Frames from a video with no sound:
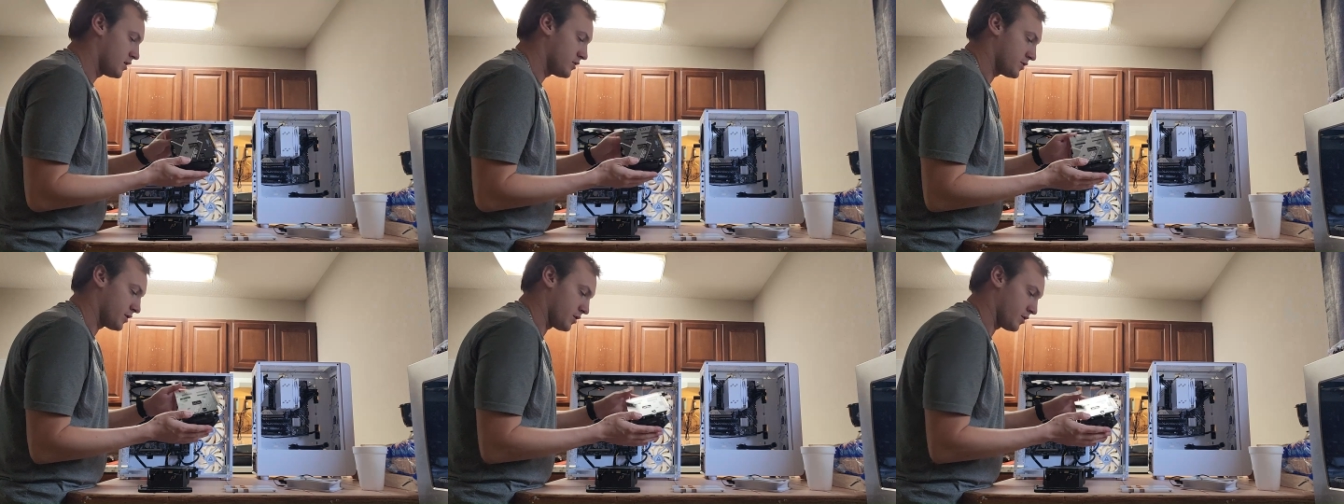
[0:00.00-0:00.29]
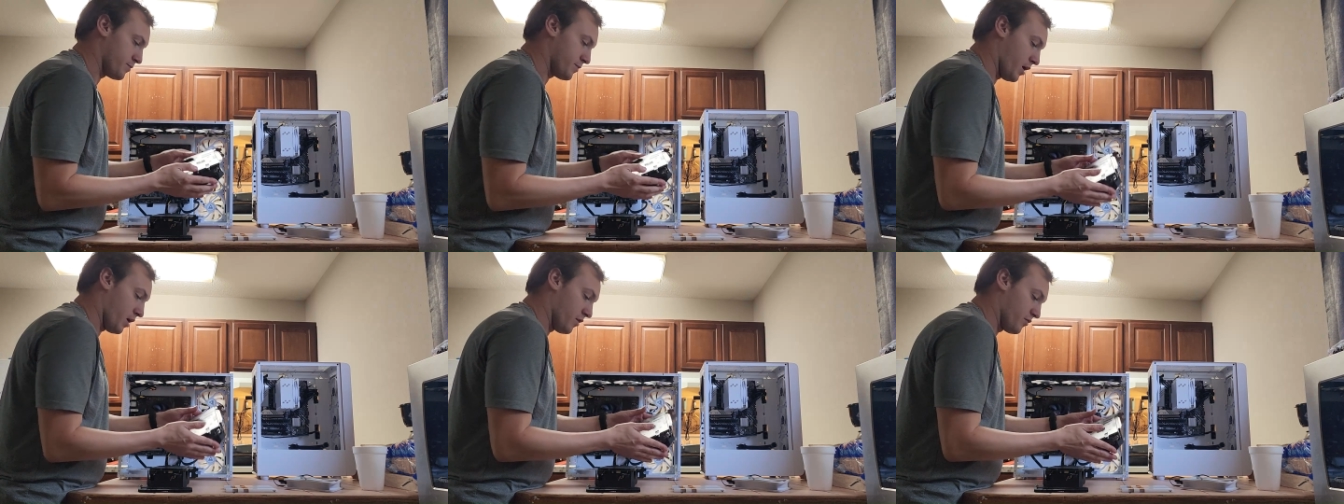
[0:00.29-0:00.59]

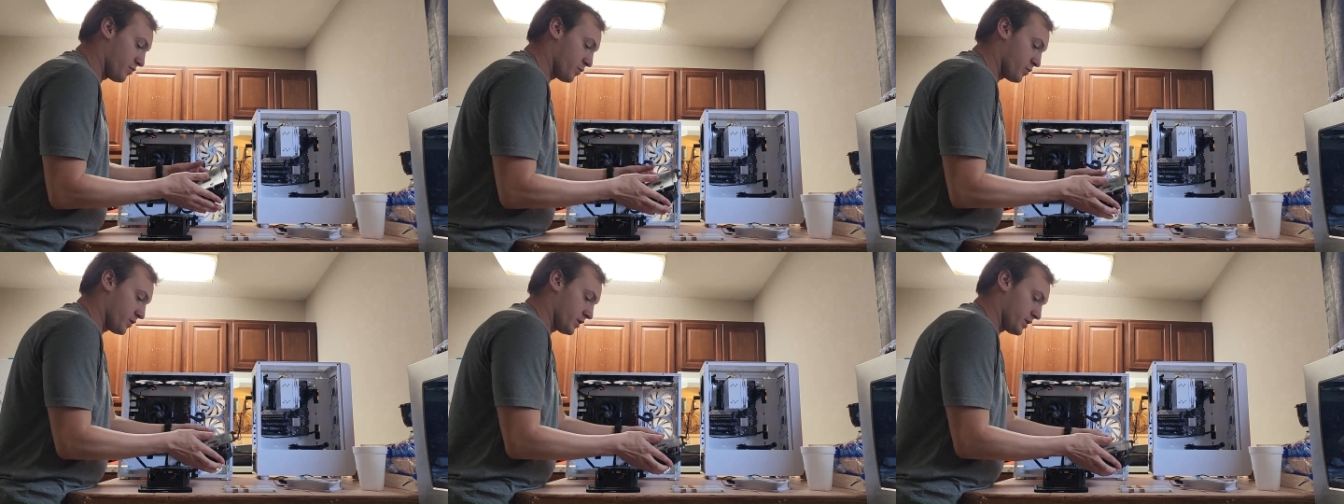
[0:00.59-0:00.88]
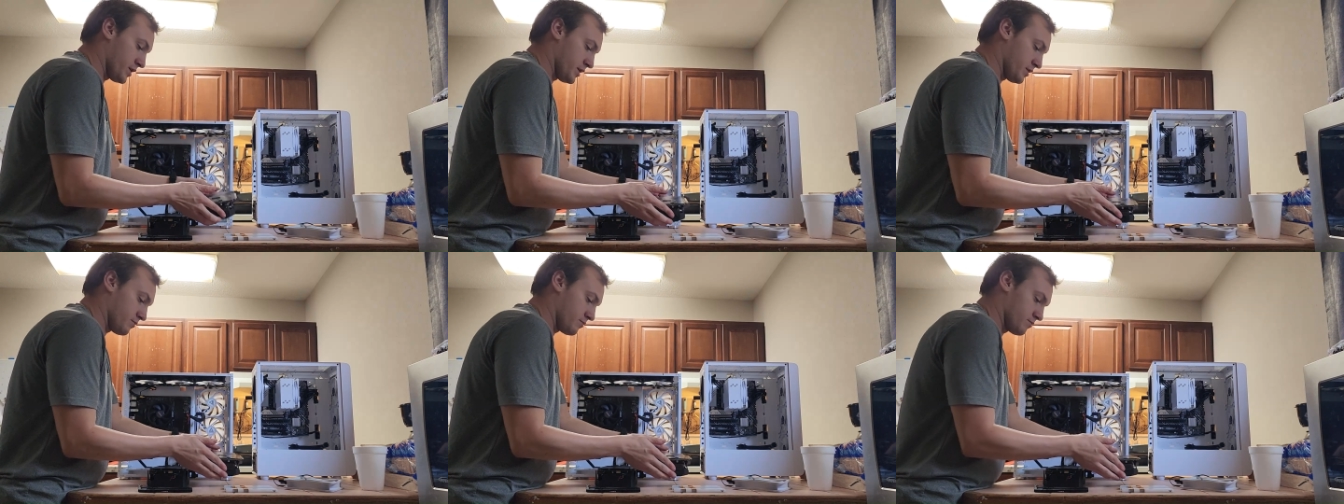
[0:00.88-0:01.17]
They're both
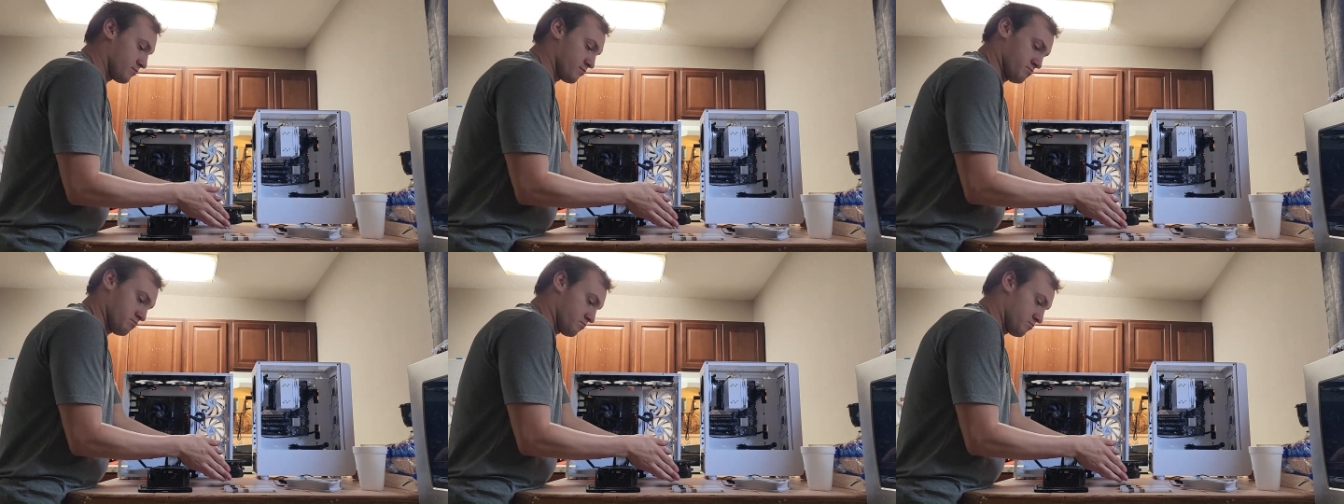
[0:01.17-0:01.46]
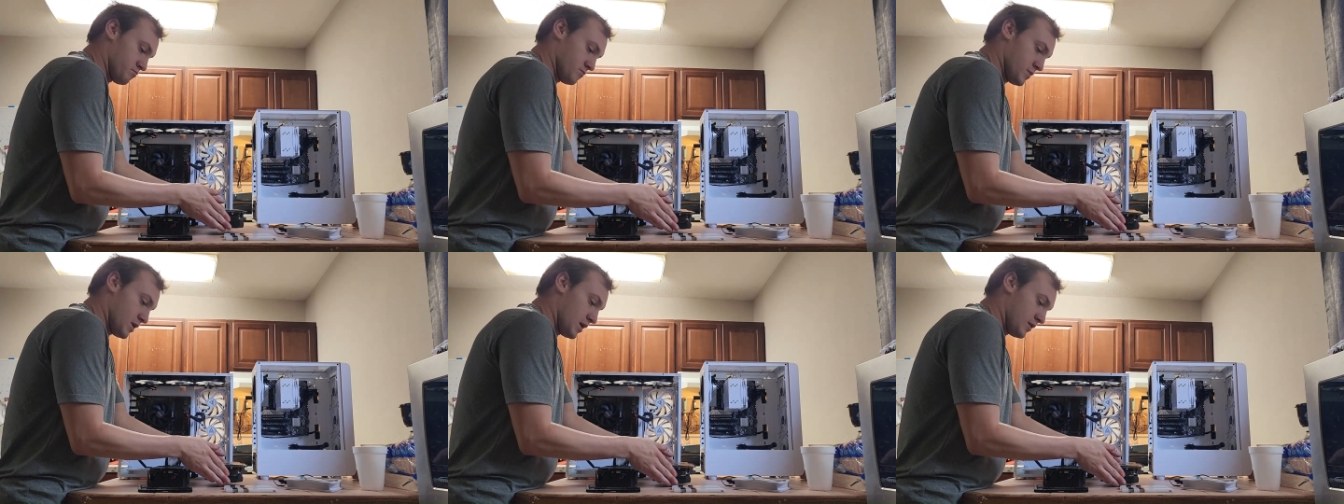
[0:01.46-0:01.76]
really,
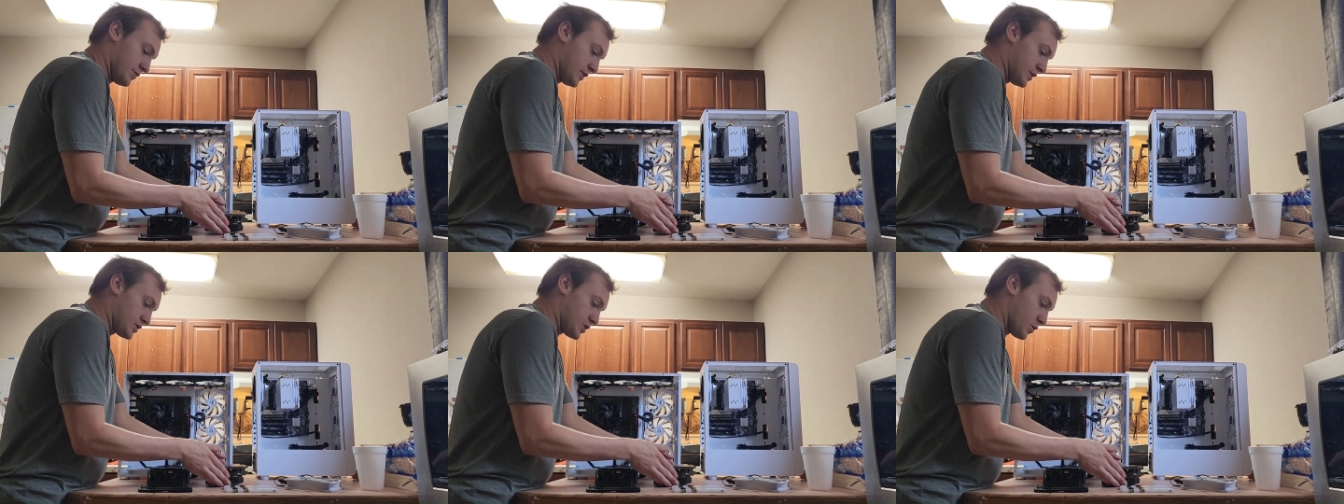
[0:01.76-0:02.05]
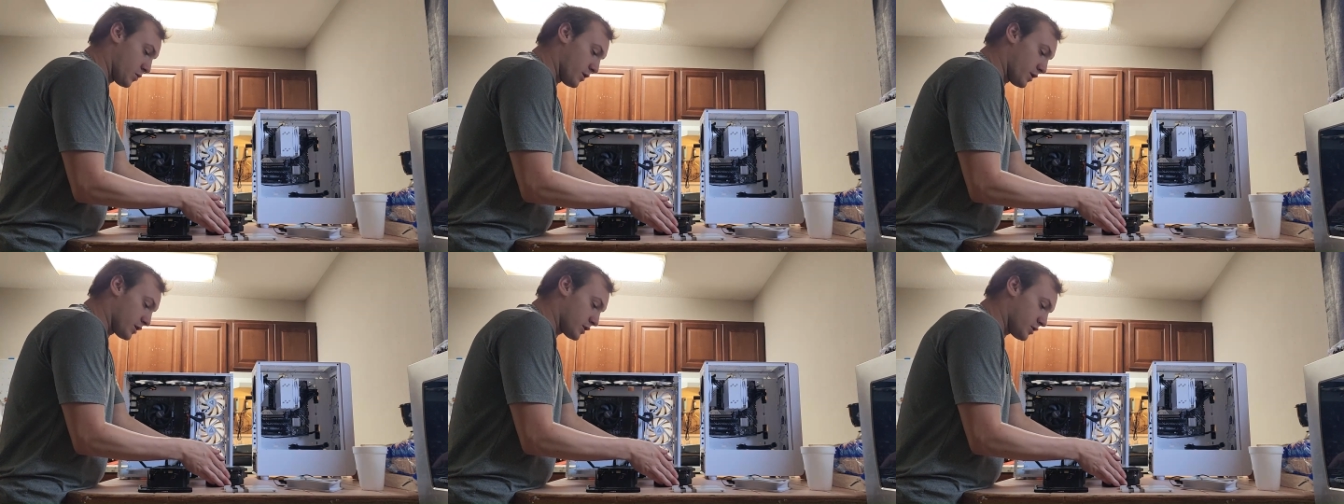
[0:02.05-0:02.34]
these
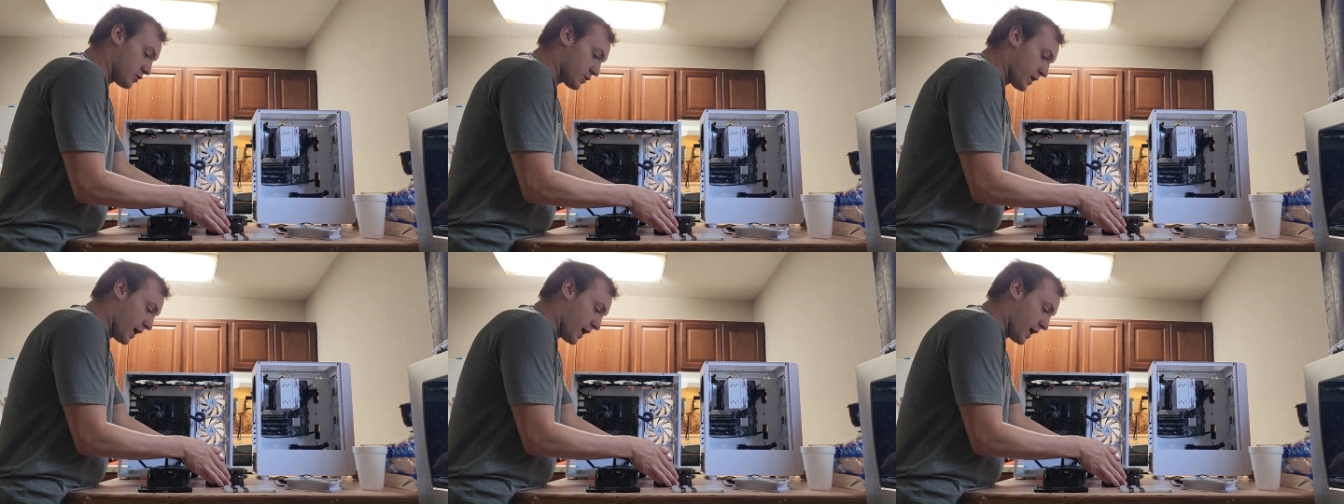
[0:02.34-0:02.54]
are really good